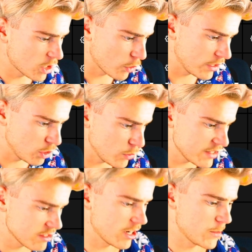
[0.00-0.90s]
Annoying New
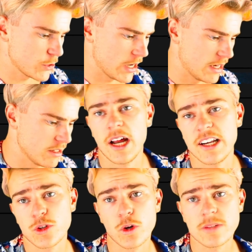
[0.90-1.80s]
Instagram Trend." And
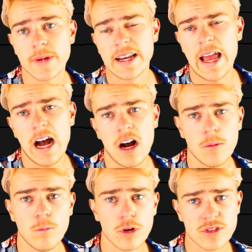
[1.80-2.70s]
it talked about how
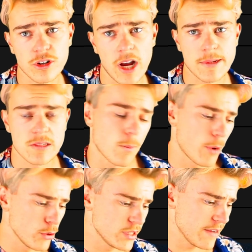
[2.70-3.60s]
Bookstagrammers were
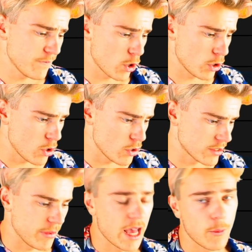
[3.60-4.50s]
posting photos
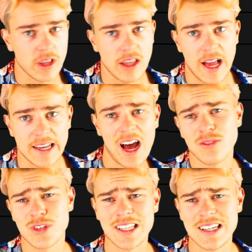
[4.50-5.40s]
that were like
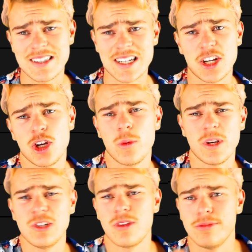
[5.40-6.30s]
unrealistic. You know, when
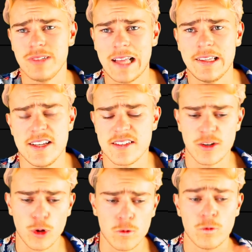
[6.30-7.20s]
you do the flat lays and
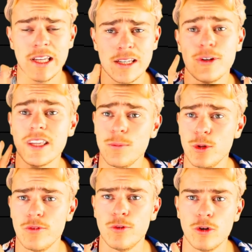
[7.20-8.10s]
they're all really, really
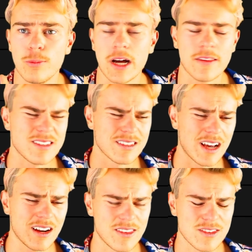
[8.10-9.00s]
beautiful. But this
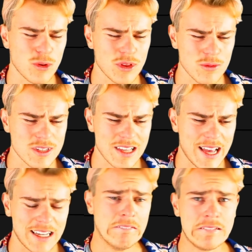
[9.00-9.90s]
author was
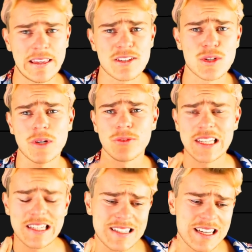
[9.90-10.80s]
like, well, they're so
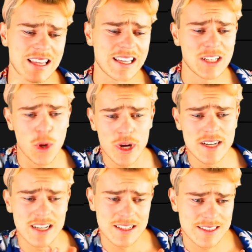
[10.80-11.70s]
unrealistic. Like no one
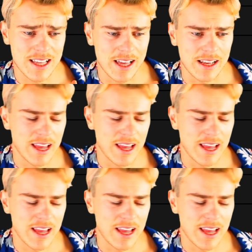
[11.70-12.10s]
does that.